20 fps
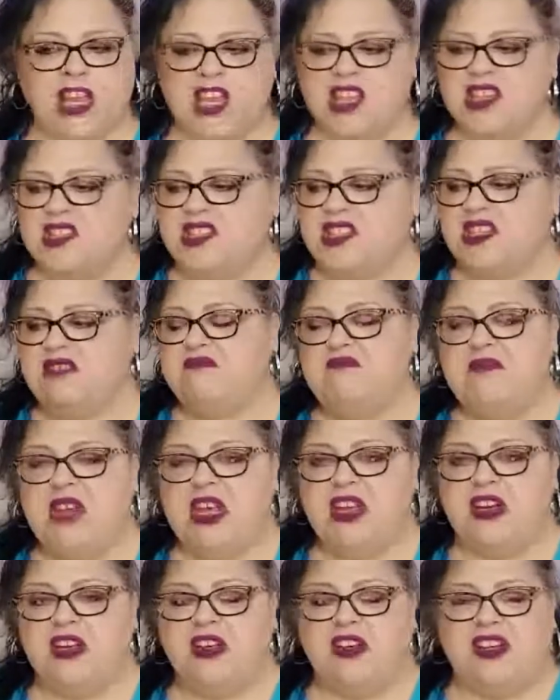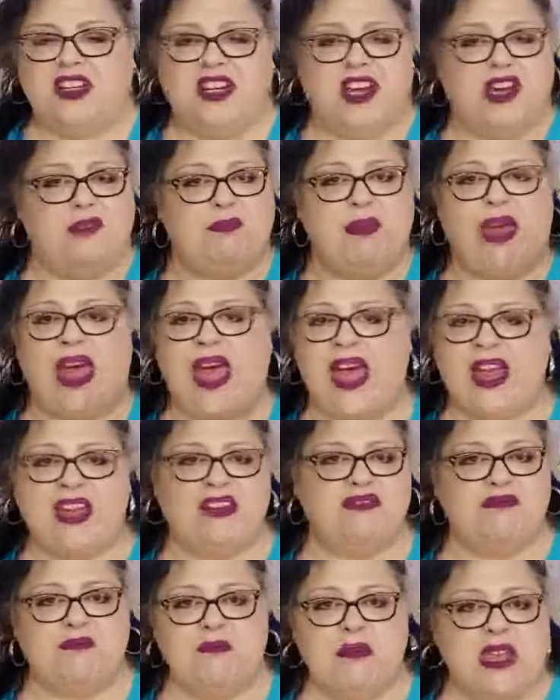Some milk, a pack
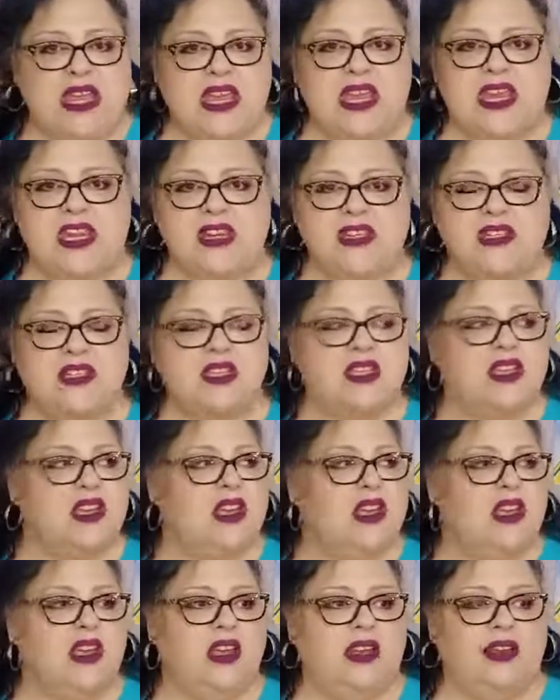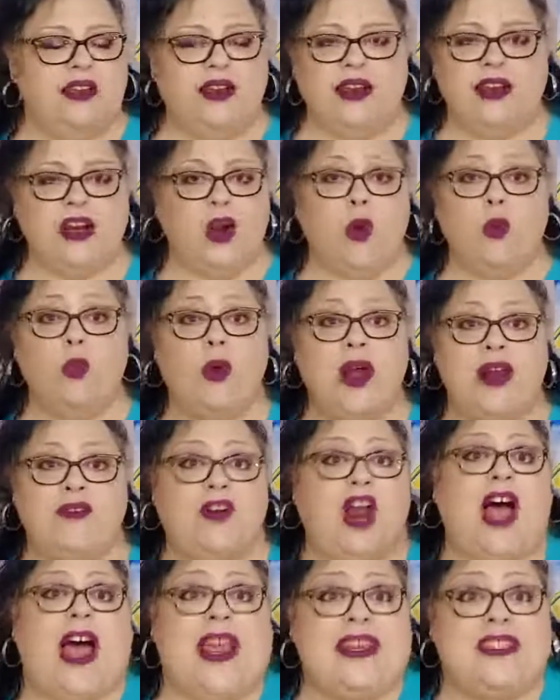of meat, you know,
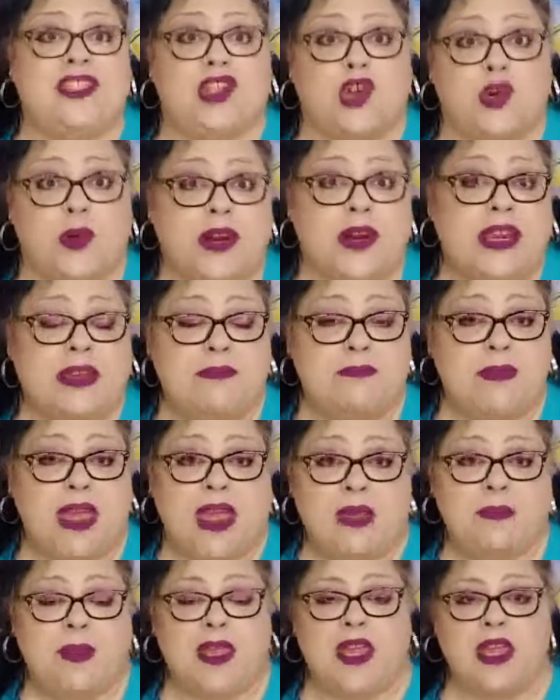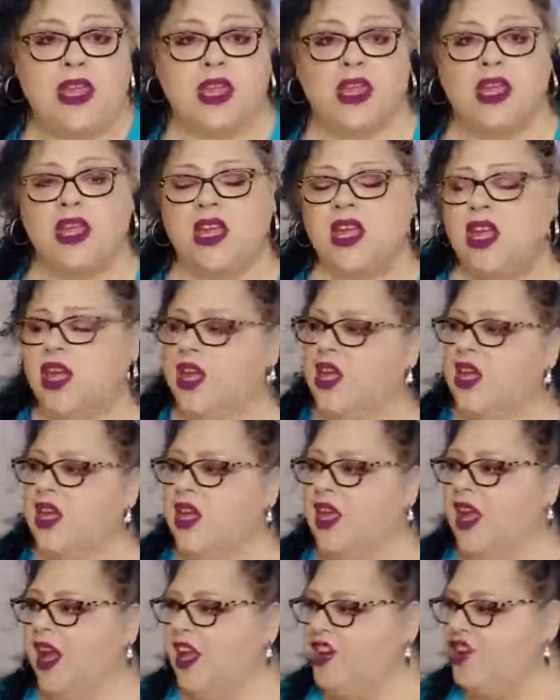whatever, ice cream maybe,
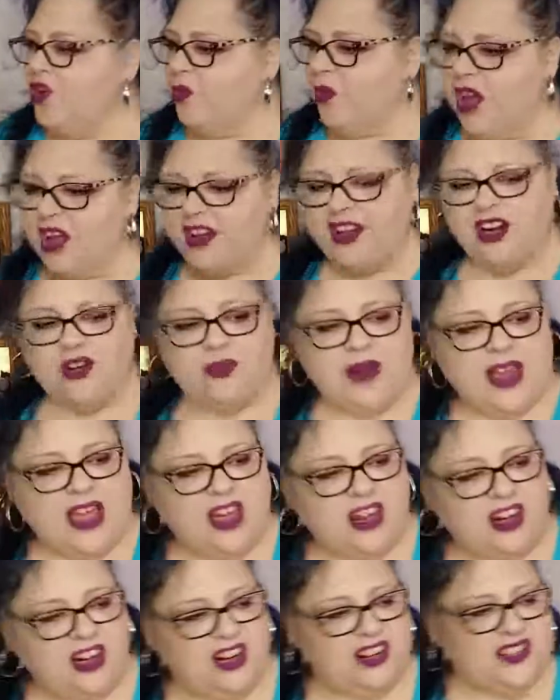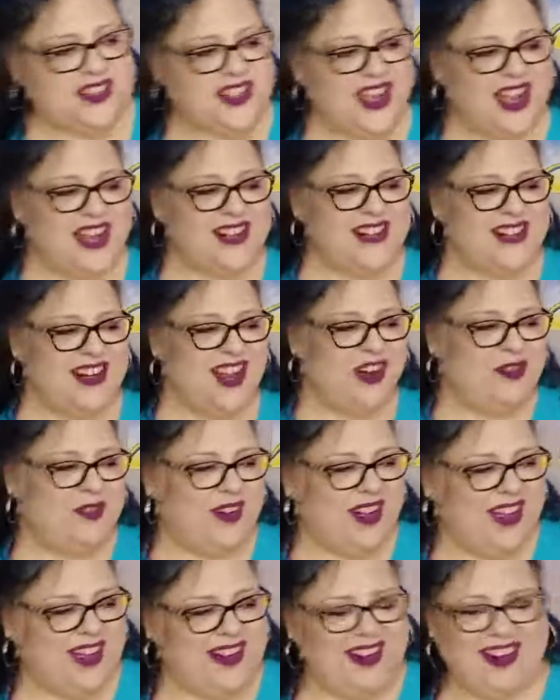and you're walking around and you decide, you know
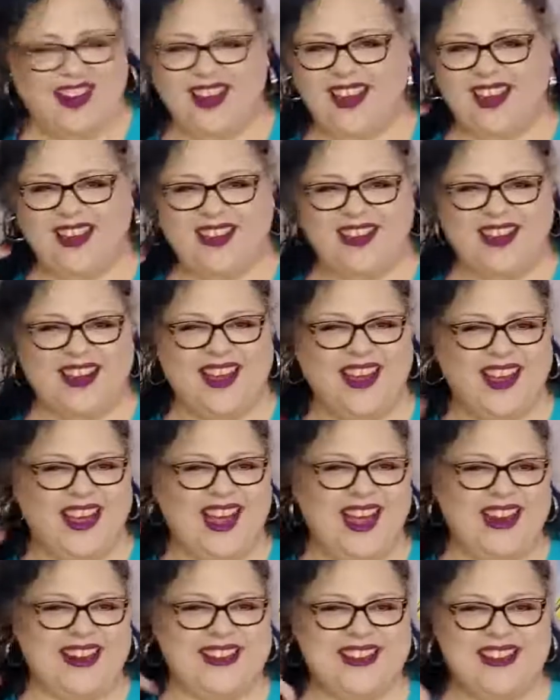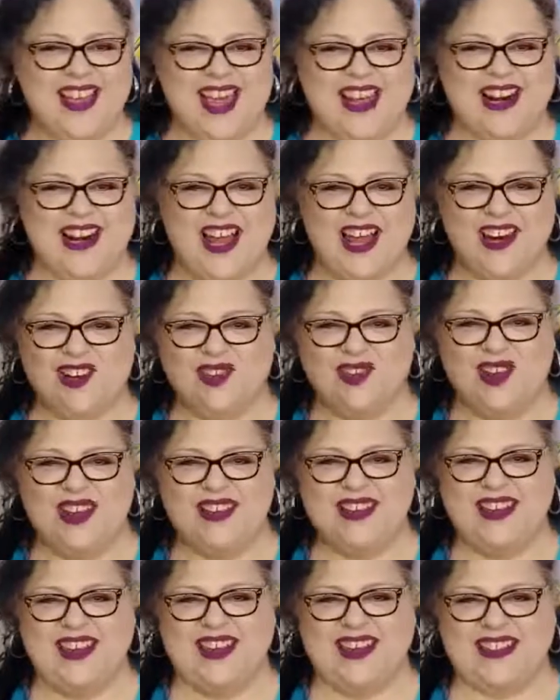what? I decided I don't
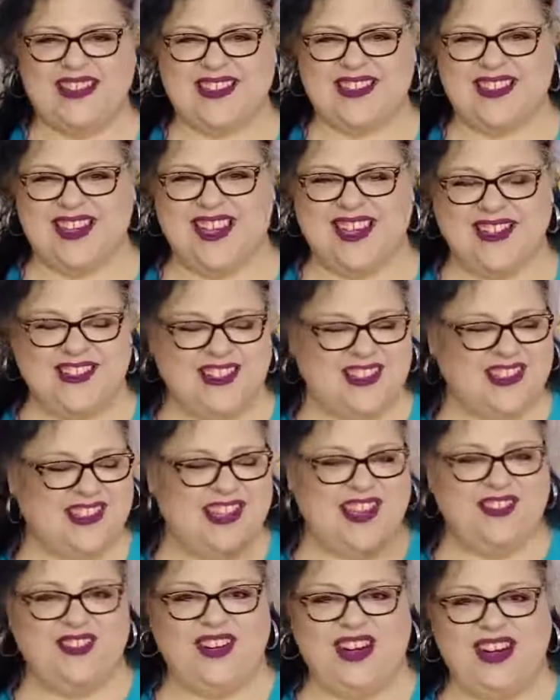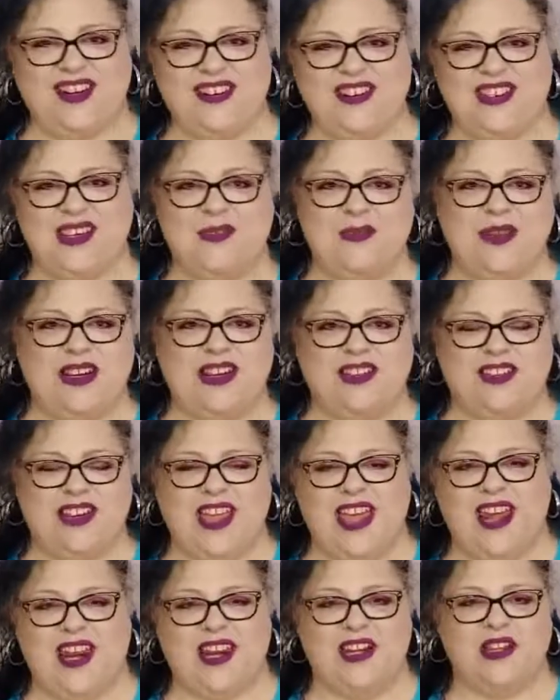want this. I'll just leave it here. Somebody will
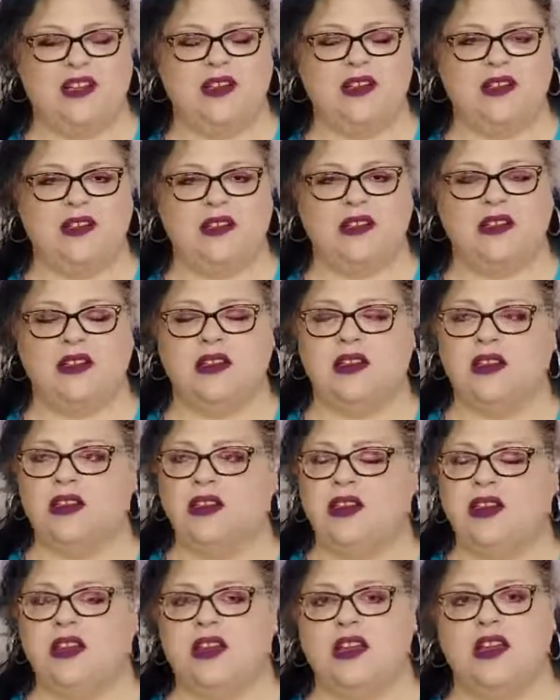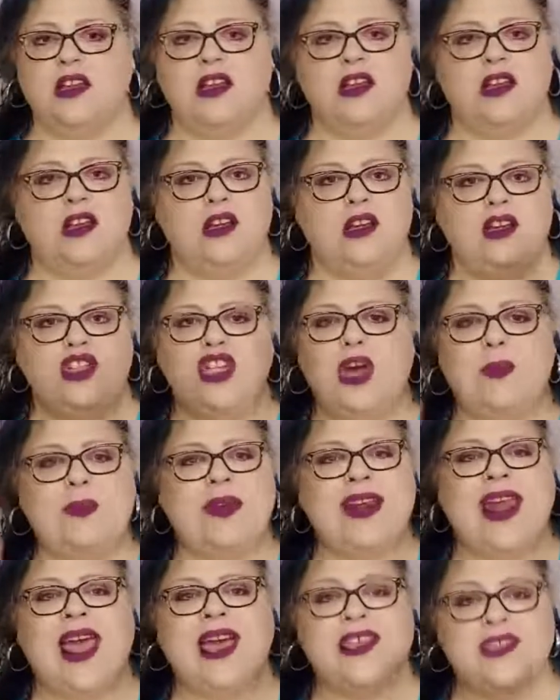get it. Don't
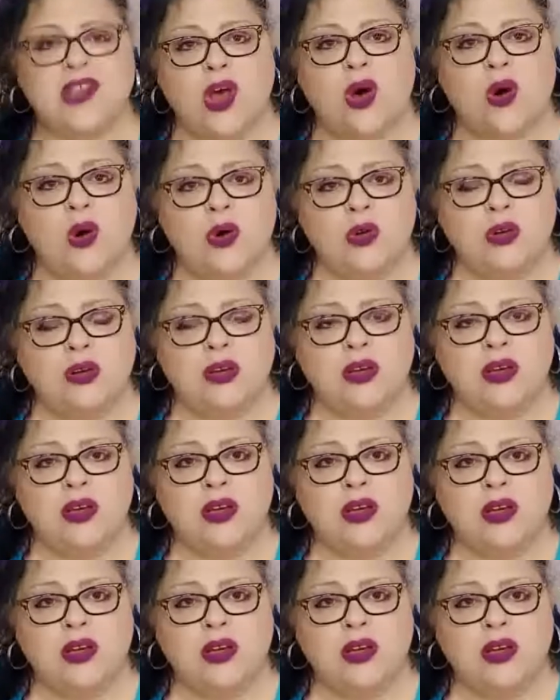be an asshole.